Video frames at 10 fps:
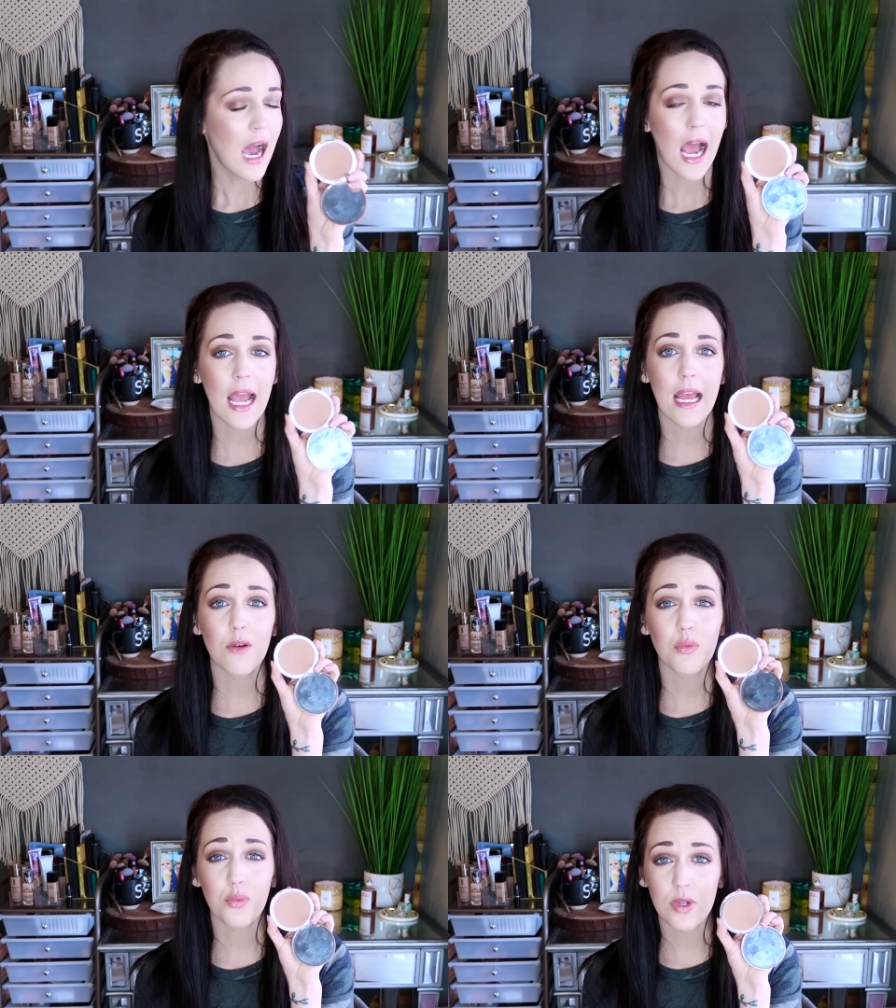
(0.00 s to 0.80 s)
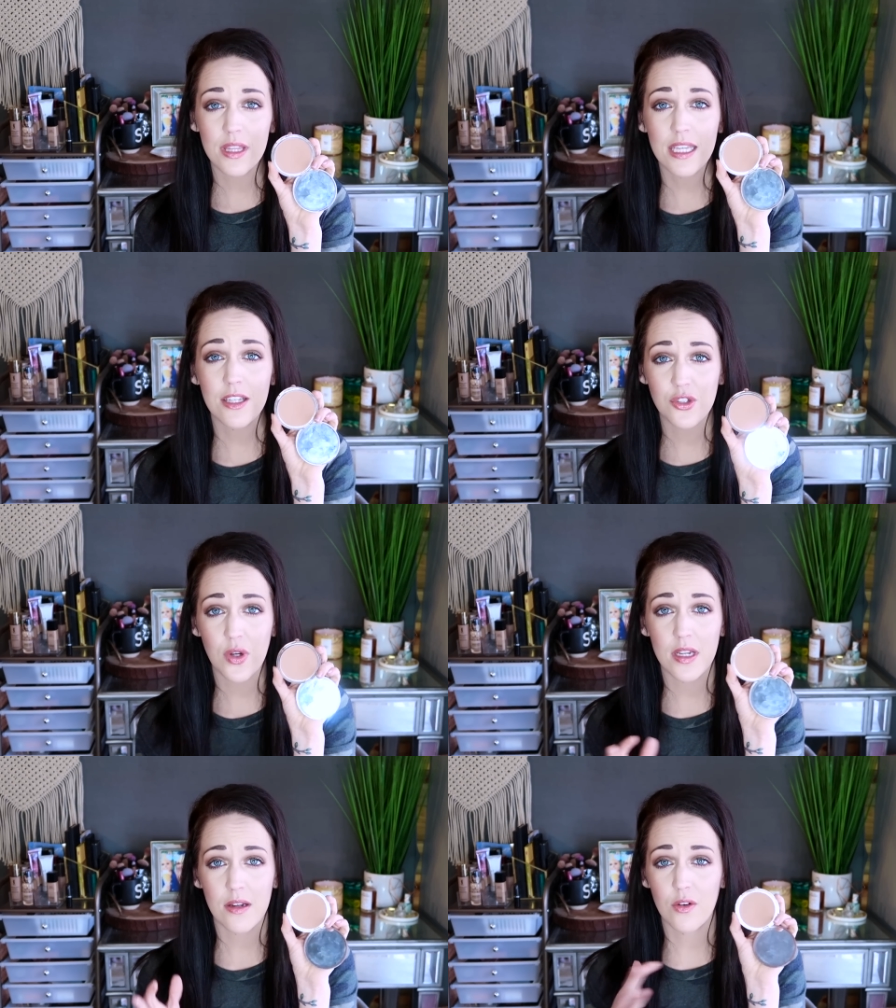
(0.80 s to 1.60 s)
I really
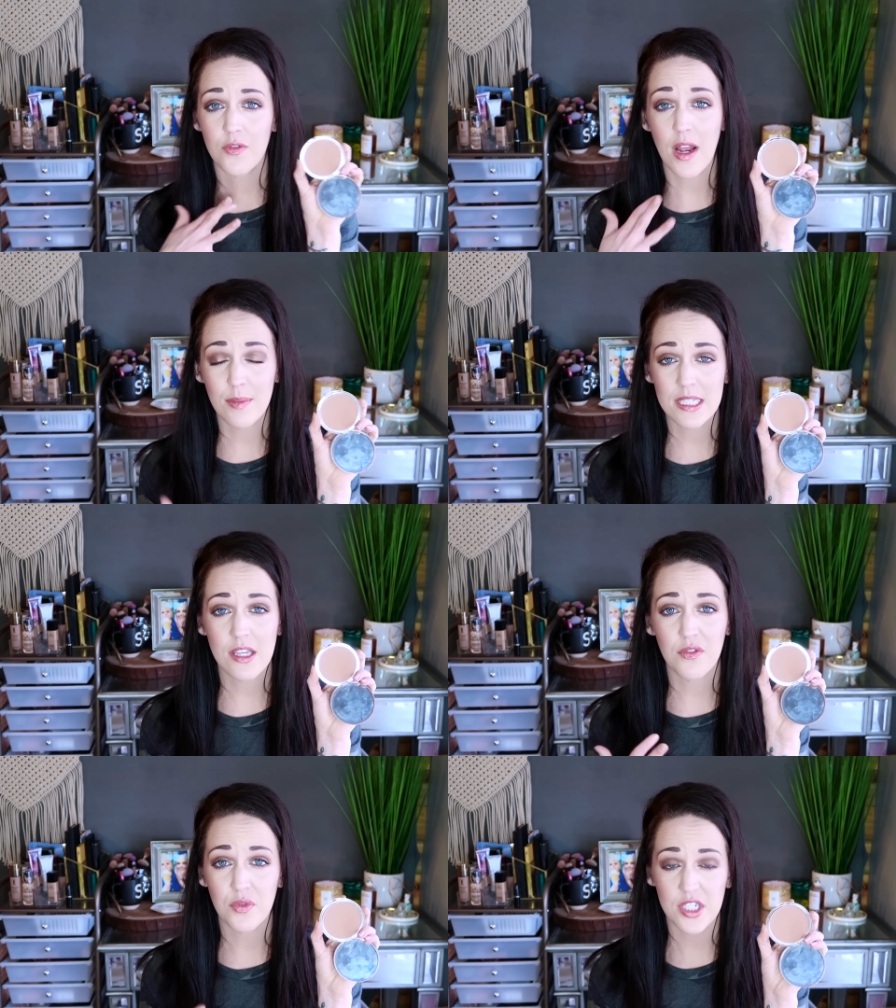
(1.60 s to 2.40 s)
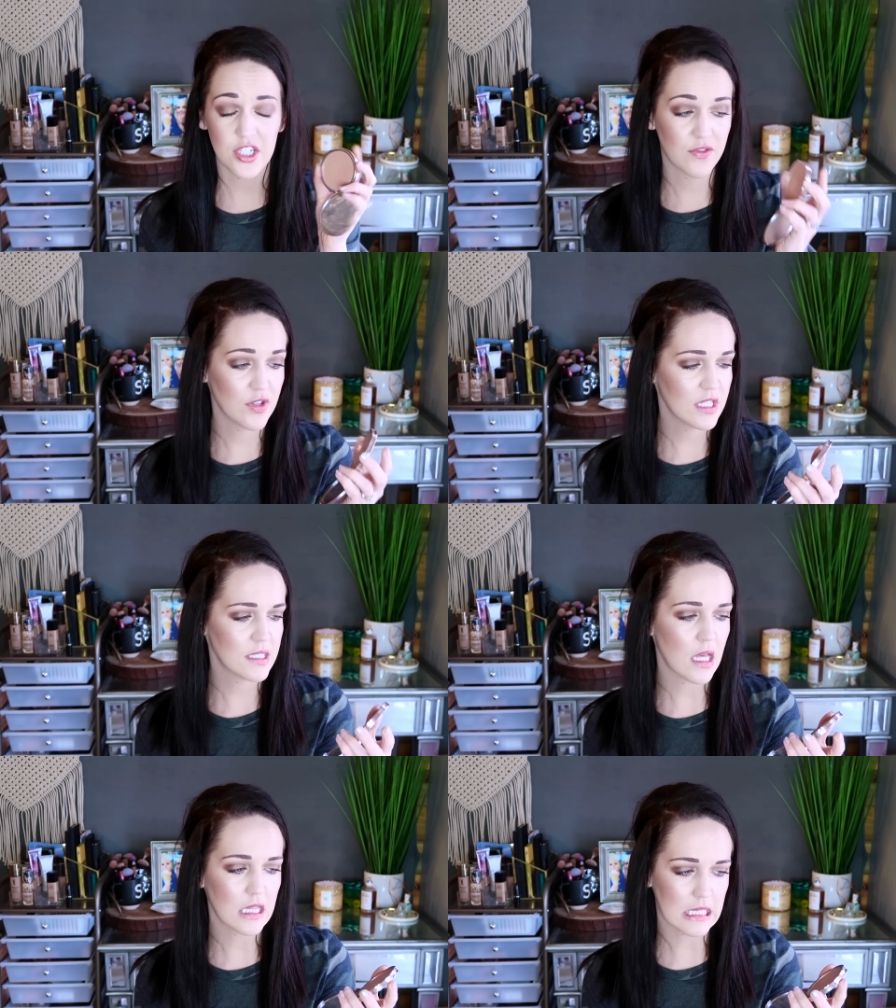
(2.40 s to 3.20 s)
enjoy or find myself reaching for
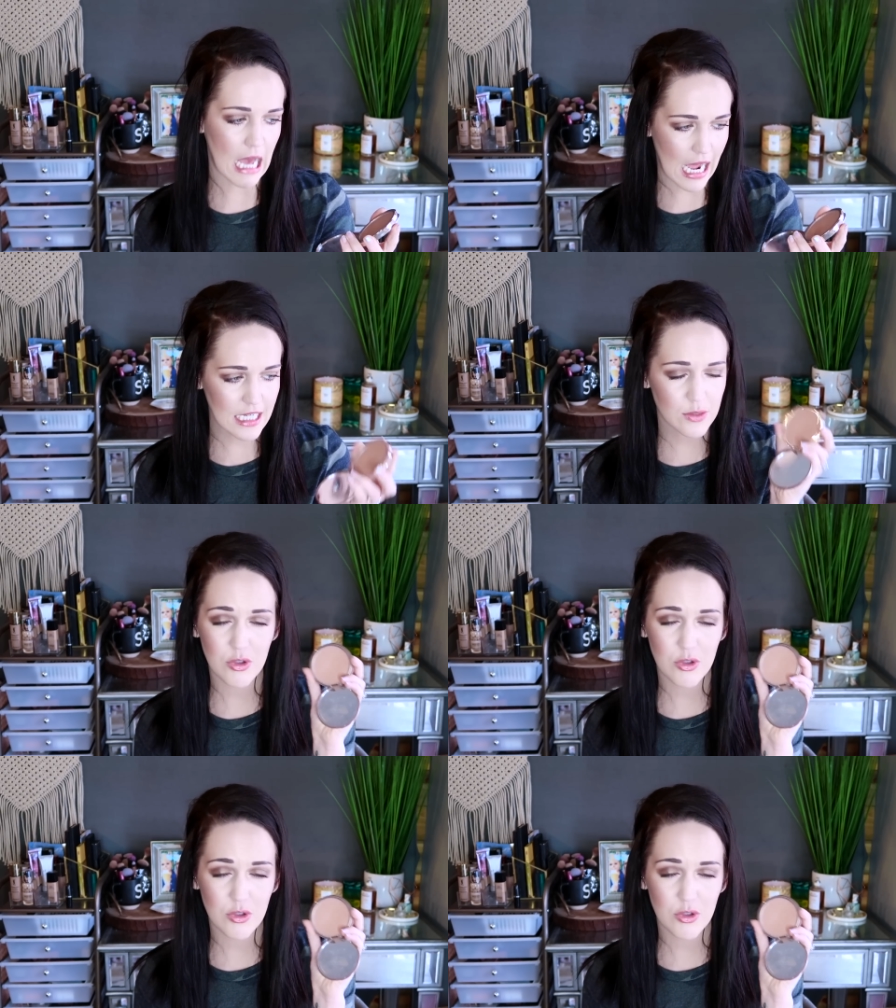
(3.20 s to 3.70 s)
this a lot,